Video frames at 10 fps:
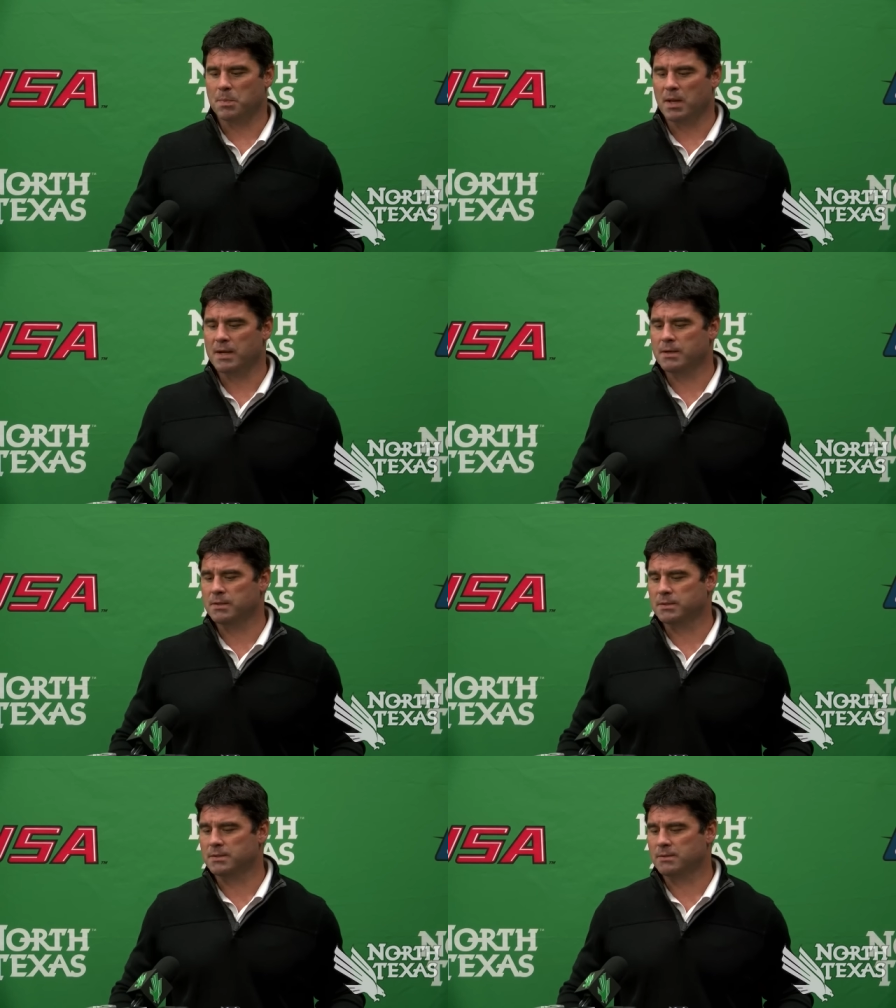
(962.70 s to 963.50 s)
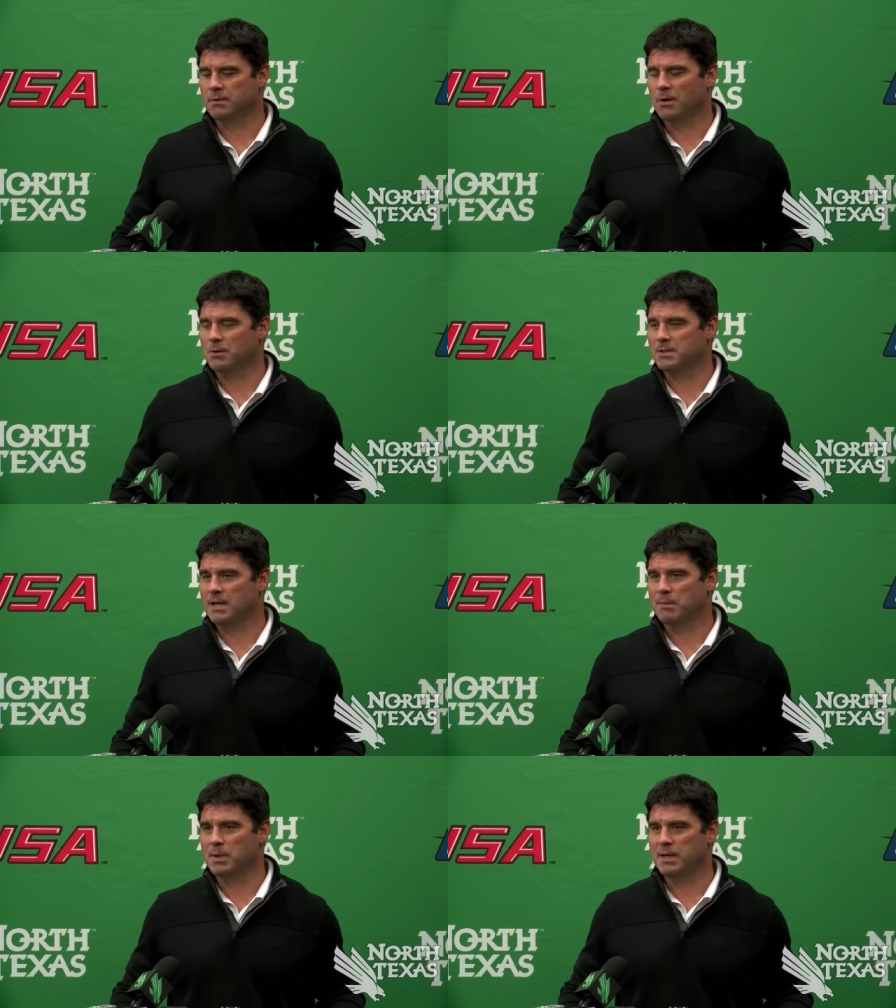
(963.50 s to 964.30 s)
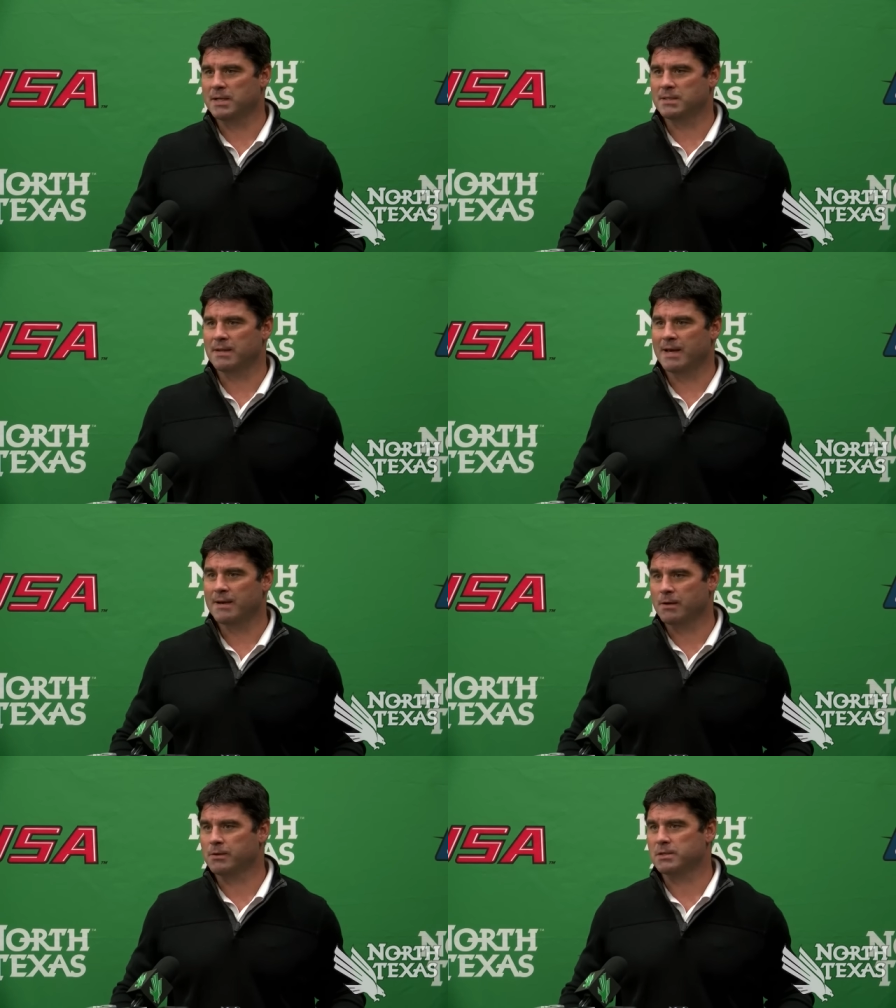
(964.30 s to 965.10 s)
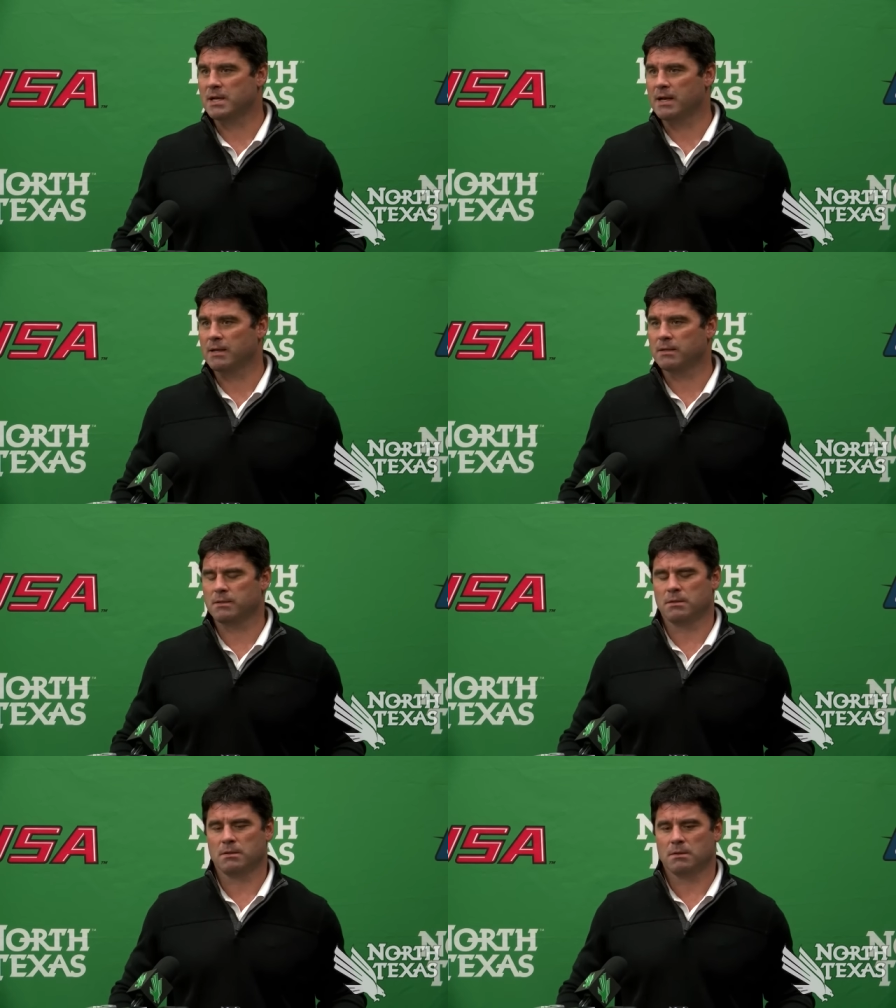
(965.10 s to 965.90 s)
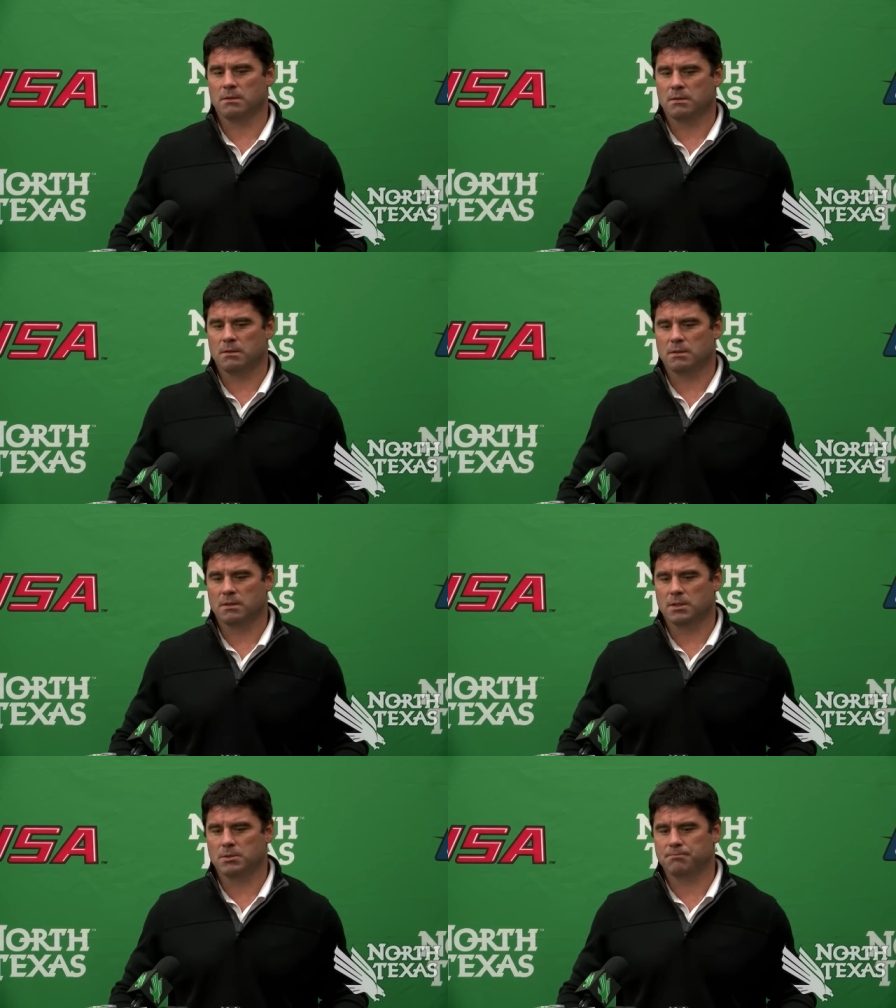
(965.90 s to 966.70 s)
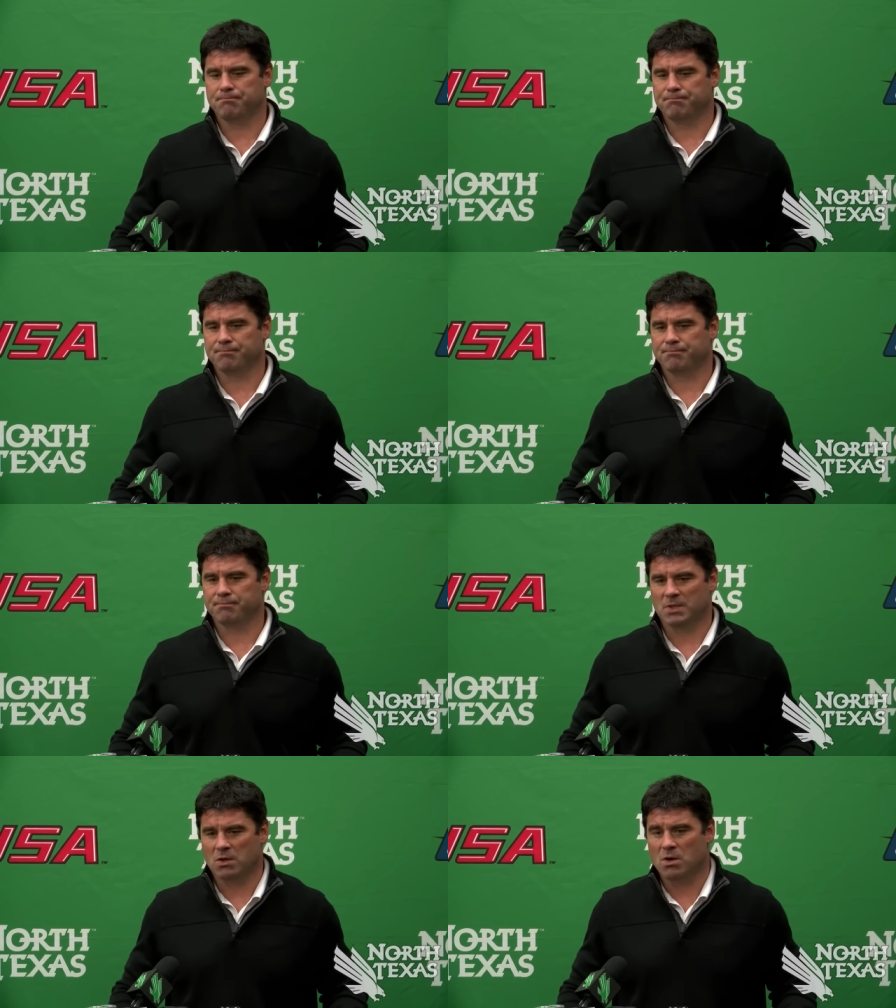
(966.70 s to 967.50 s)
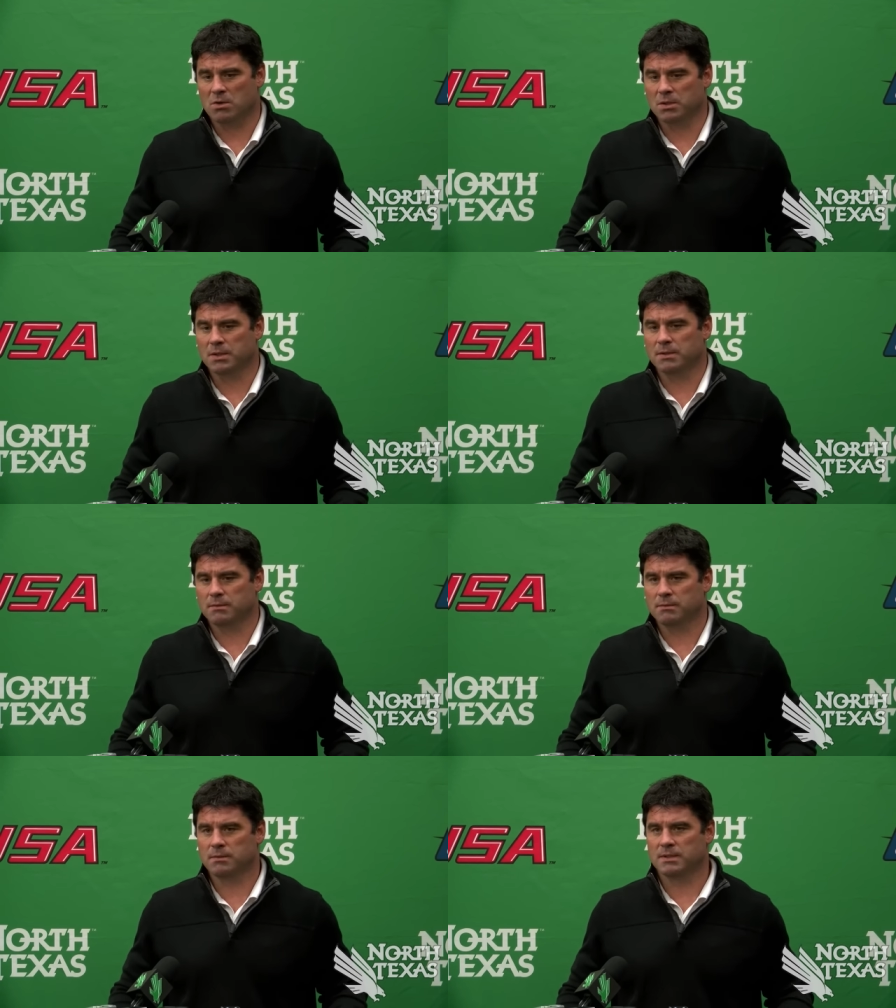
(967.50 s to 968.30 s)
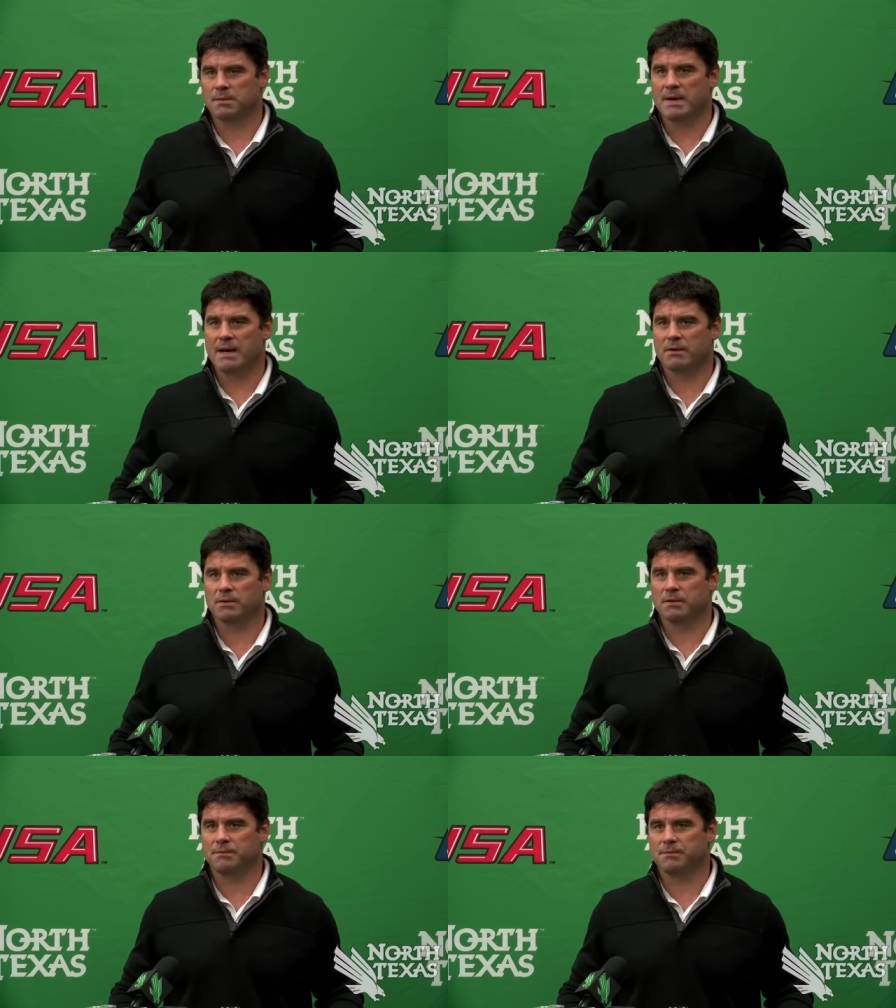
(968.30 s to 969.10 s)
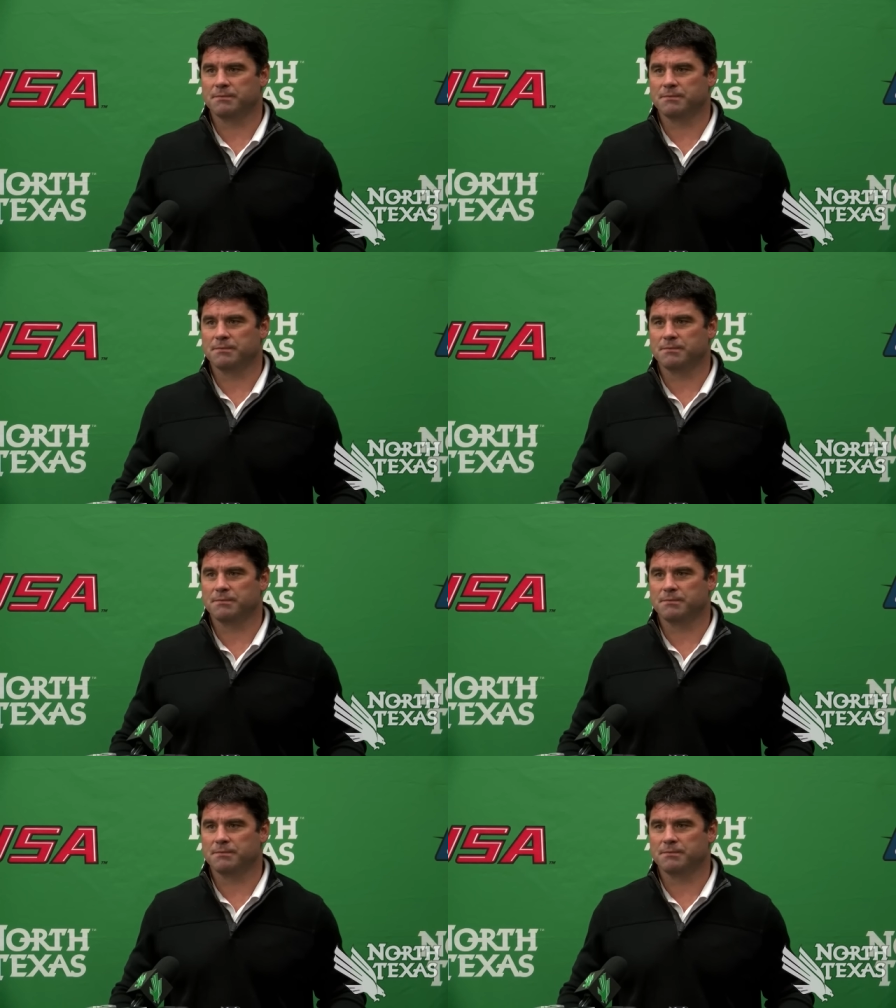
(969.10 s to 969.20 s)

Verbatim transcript: players are on the same page and they understand it, um, they're all good. It's a matter of